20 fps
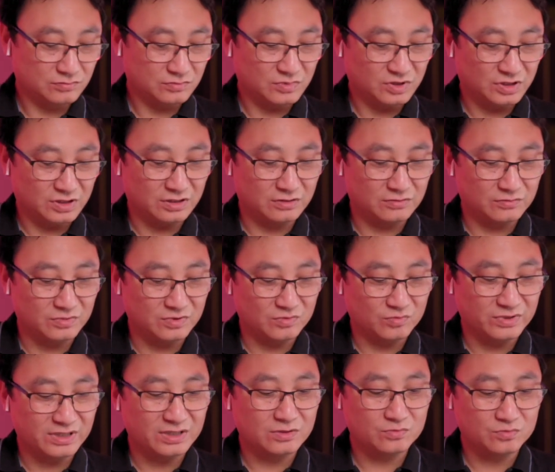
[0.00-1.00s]

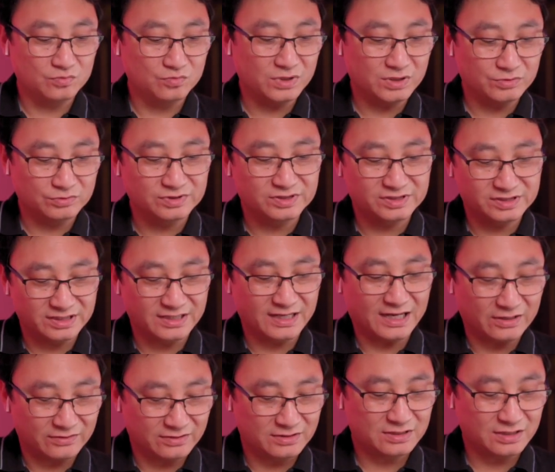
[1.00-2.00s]
we will see
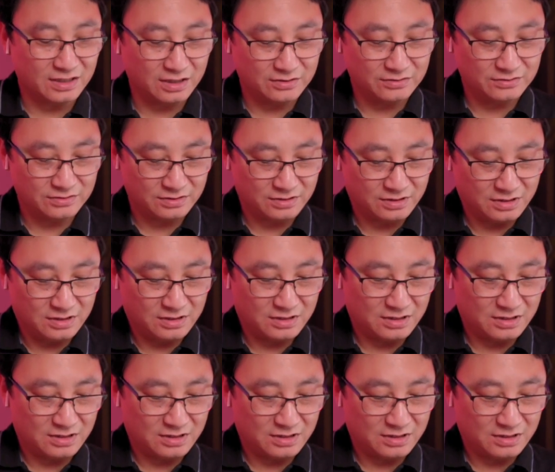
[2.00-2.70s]
how this goes.